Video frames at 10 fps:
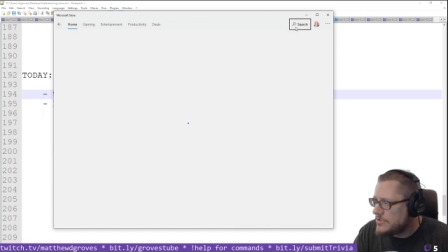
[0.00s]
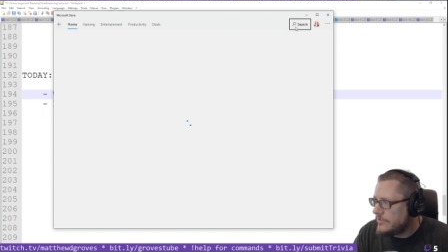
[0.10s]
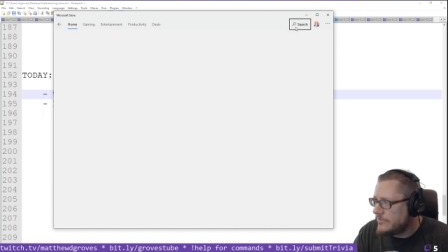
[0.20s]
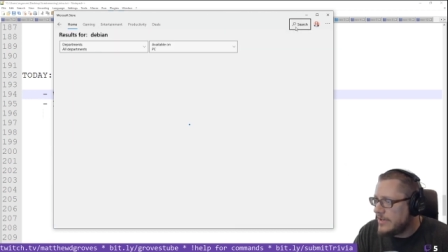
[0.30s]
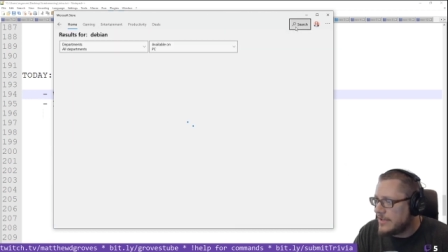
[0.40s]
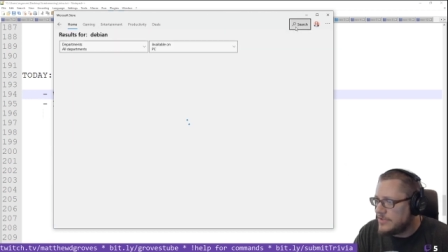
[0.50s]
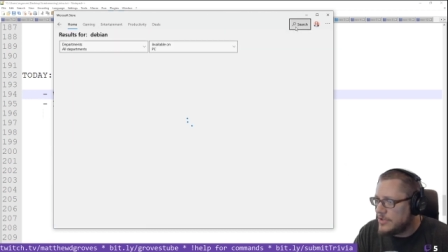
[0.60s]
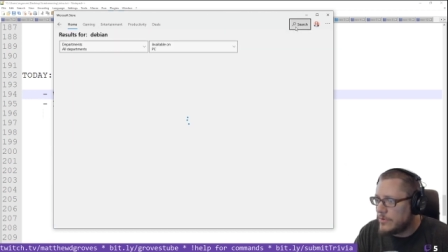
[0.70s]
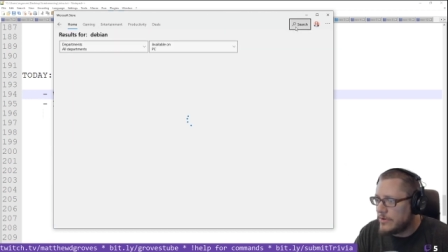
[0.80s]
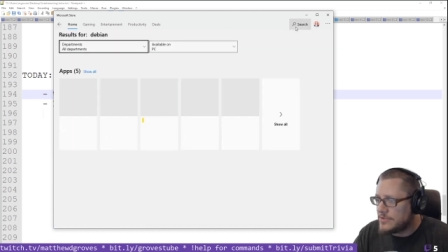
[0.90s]
of Linux that
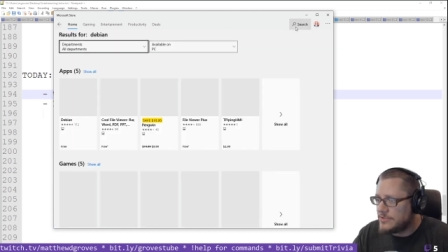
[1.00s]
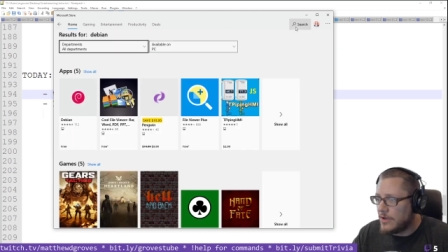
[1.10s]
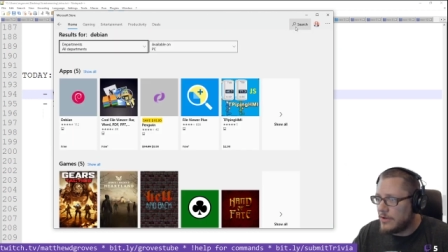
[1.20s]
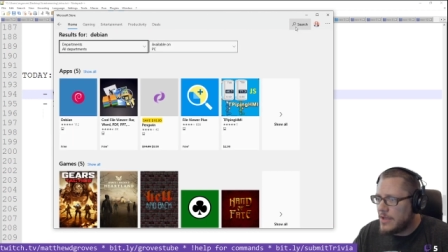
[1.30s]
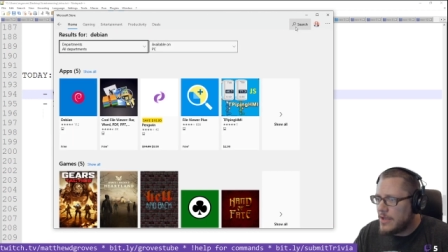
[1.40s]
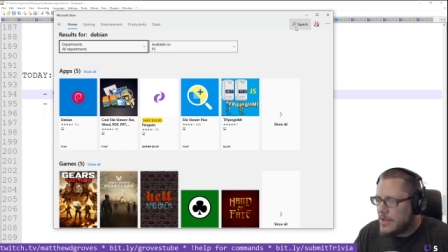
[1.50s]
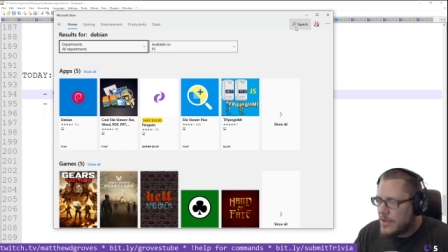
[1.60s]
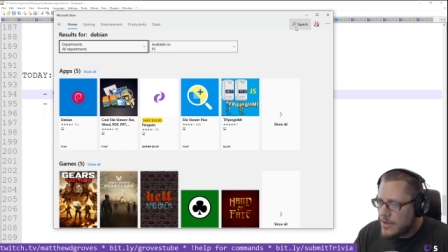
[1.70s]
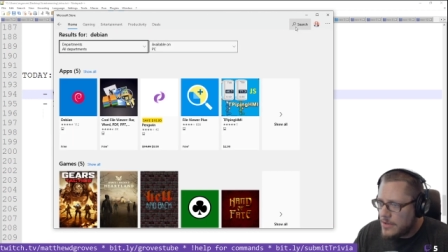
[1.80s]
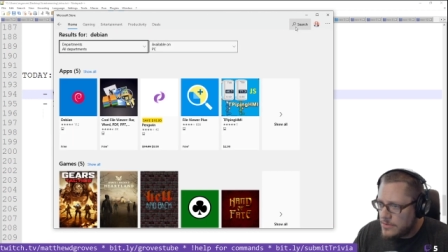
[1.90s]
you want to install,
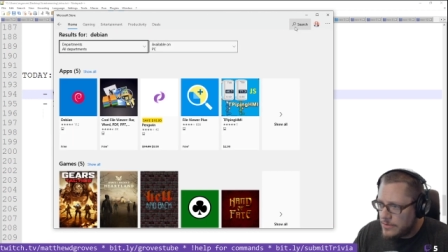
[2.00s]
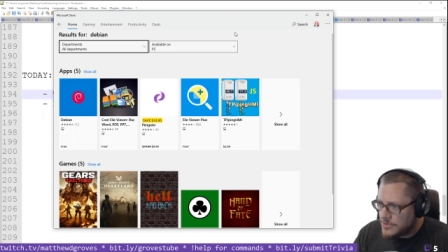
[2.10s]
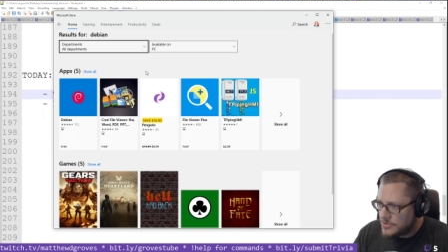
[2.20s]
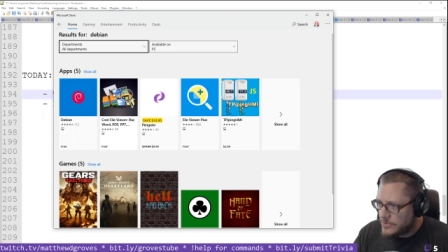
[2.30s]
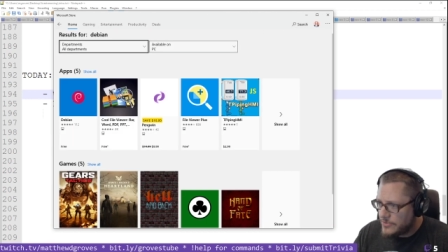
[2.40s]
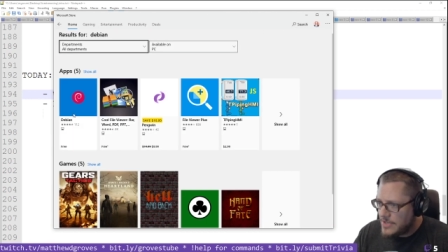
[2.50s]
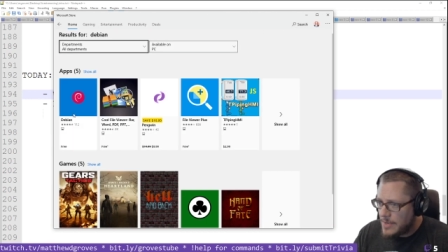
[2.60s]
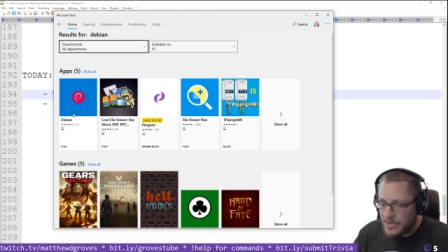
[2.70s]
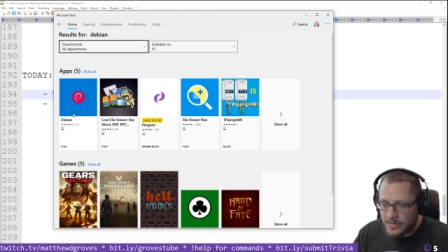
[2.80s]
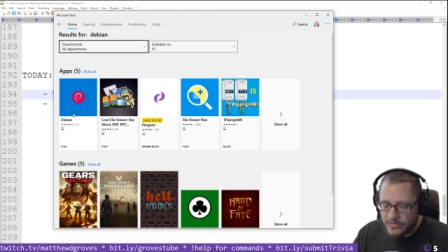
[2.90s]
you could search for
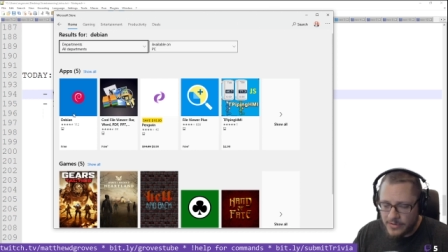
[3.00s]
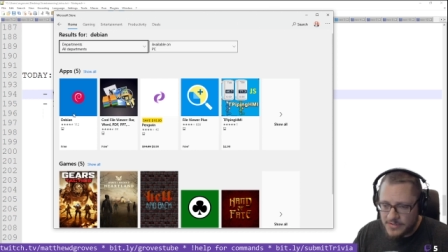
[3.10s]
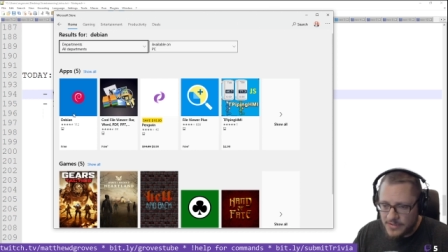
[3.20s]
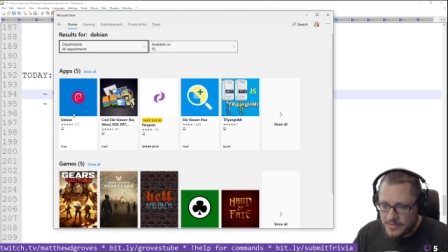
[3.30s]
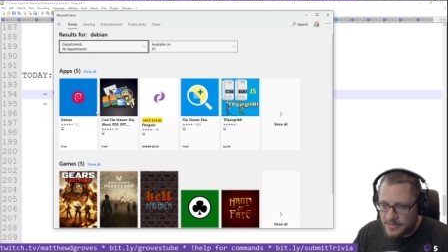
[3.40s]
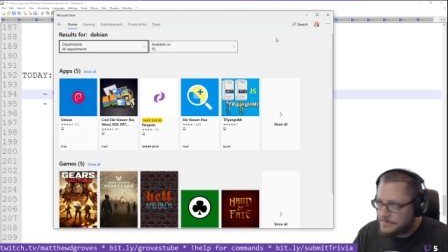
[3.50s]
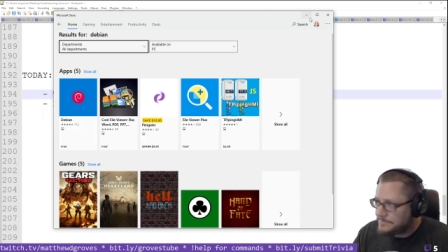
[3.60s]
Debian, for instance.